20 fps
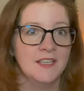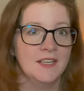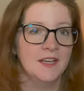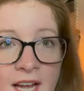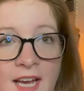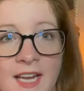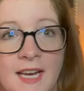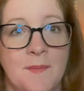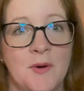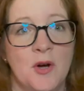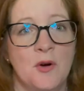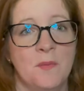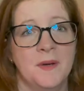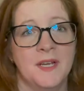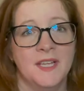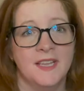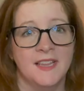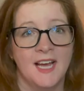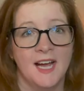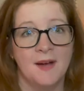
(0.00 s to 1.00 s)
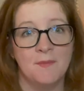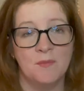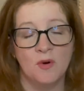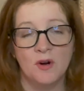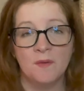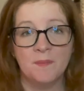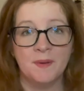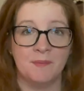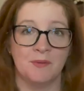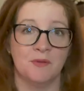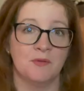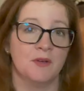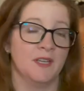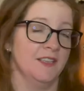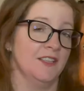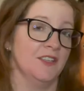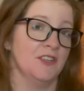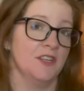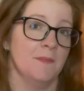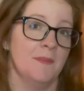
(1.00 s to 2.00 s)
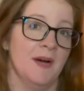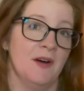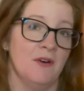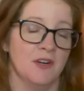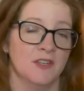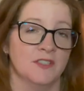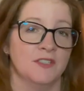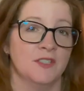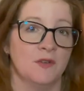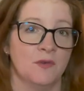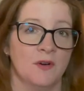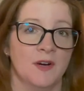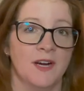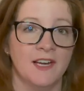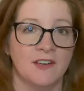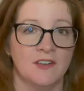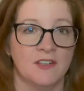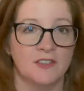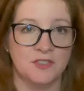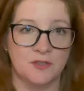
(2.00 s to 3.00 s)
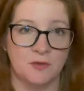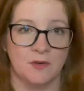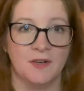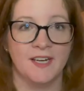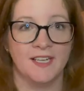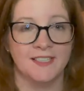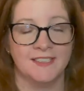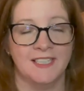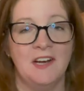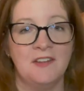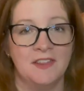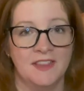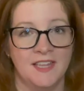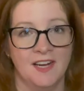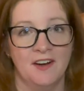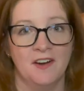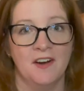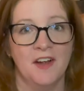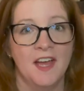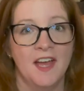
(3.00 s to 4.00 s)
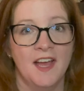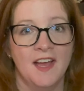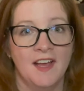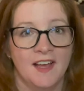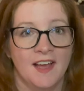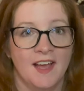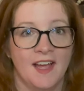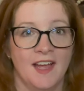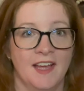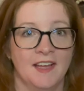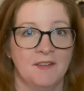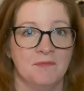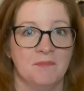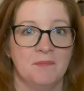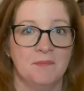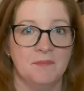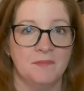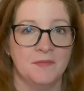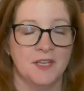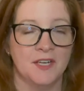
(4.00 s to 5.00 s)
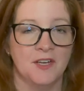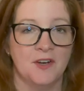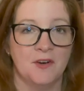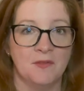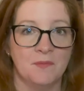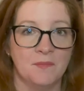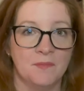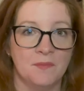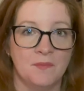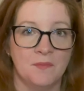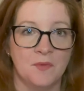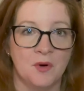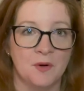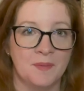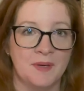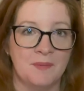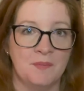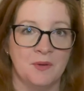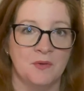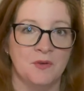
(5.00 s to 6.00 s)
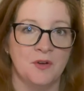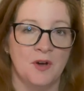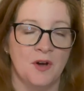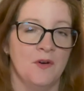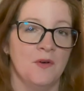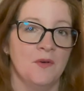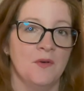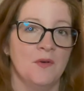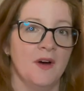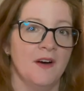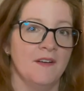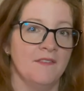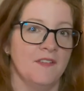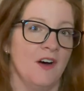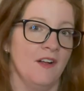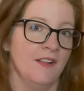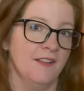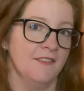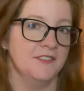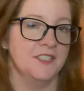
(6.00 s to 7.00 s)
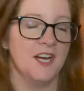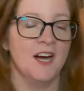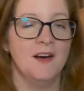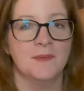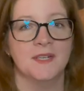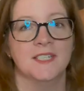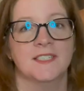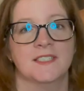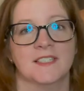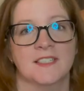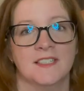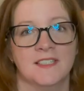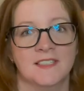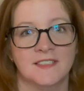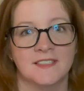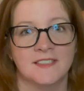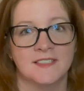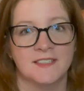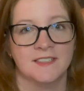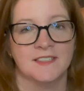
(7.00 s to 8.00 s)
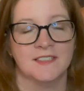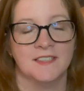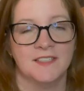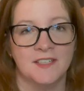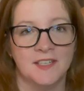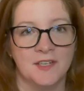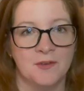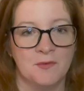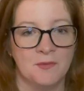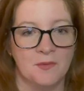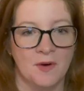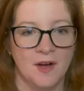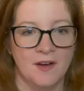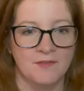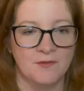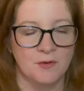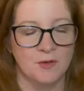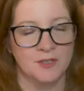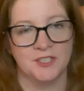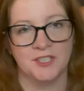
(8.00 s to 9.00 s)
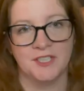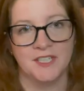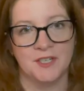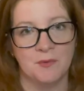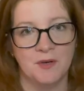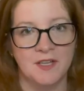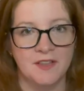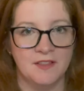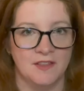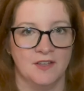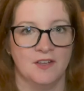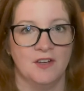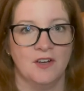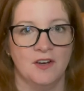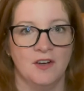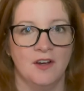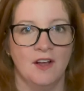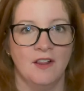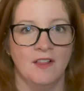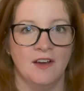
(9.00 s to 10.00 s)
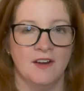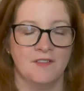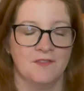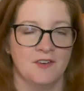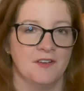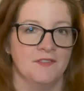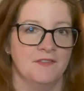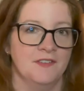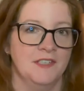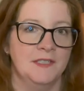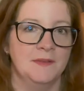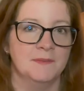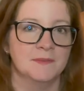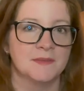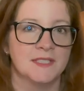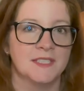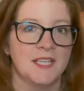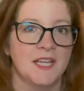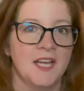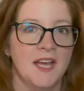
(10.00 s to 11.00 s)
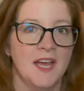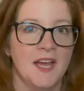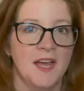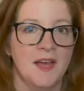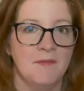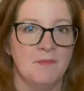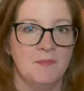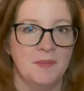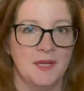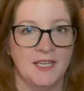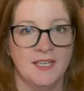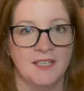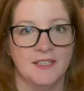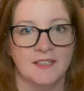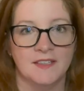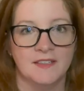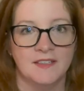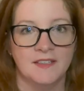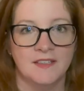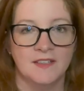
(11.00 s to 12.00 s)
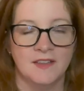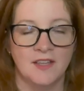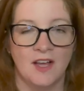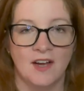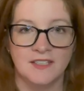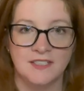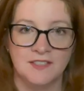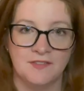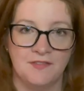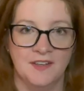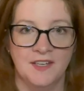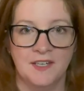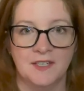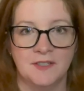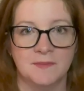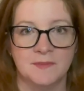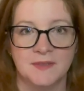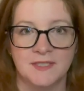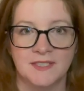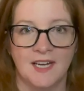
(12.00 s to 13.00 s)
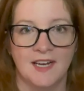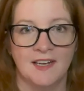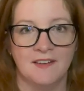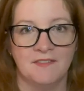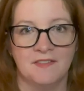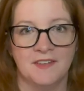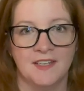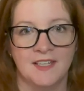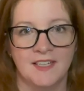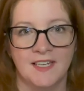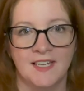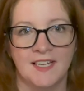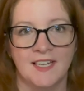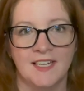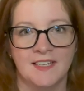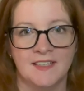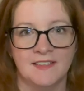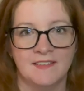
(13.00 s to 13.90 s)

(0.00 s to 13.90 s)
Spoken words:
And I'm hoping that more people can learn about her story, and her story gets out there, and, you know, more people know of Olive Thomas, because unfortunately with a lot of her films being lost films, I feel like,